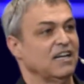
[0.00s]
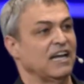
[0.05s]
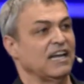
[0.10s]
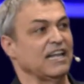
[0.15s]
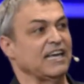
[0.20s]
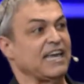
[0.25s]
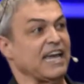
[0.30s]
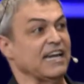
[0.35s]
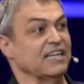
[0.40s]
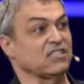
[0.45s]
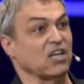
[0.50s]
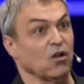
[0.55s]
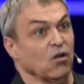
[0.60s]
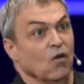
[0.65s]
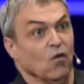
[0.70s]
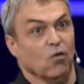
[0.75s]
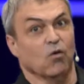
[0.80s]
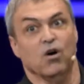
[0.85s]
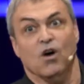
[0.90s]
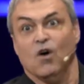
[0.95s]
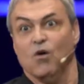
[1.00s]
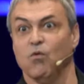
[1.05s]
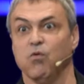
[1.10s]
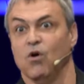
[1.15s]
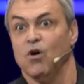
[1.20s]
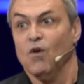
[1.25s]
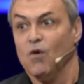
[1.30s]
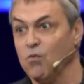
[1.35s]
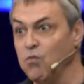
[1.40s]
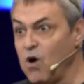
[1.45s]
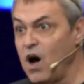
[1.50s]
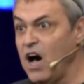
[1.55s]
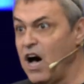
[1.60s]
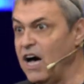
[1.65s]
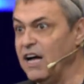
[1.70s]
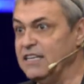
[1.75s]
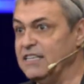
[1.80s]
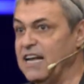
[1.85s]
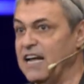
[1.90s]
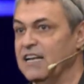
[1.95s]
the king said,
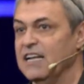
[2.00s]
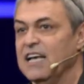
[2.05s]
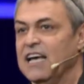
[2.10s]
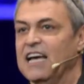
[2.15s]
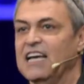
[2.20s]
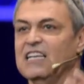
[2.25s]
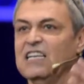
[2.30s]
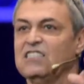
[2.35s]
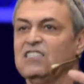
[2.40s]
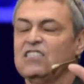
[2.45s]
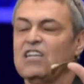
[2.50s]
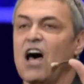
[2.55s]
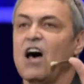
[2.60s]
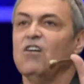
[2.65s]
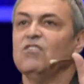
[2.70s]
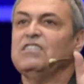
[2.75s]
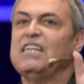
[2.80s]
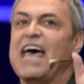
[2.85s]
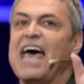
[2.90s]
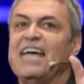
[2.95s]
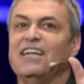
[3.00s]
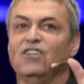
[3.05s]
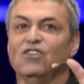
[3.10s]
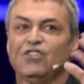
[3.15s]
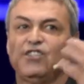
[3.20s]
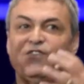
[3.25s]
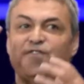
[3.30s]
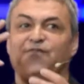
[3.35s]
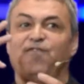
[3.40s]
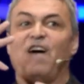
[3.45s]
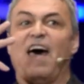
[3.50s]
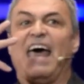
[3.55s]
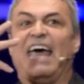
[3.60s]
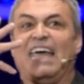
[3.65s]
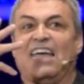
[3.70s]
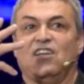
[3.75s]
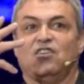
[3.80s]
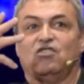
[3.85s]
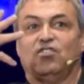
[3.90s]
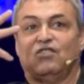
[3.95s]
What? He saw Daniel's
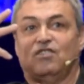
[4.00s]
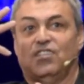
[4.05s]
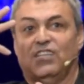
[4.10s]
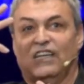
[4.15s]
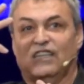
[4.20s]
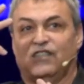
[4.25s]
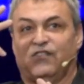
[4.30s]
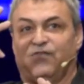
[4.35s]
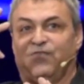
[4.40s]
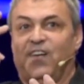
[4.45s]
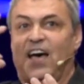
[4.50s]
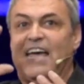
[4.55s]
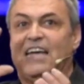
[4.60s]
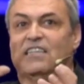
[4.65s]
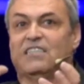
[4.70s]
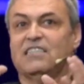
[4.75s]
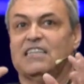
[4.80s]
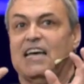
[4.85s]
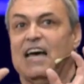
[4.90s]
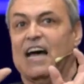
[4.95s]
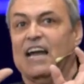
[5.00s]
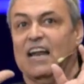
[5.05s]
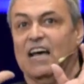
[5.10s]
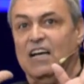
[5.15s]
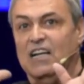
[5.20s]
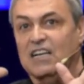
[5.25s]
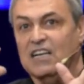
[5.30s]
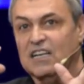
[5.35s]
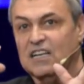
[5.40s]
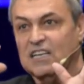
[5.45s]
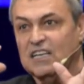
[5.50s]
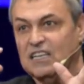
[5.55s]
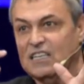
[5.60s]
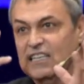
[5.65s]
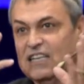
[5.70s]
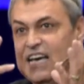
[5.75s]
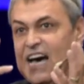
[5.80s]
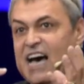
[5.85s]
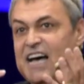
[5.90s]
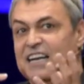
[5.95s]
face. His face kind of
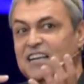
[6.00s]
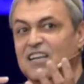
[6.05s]
got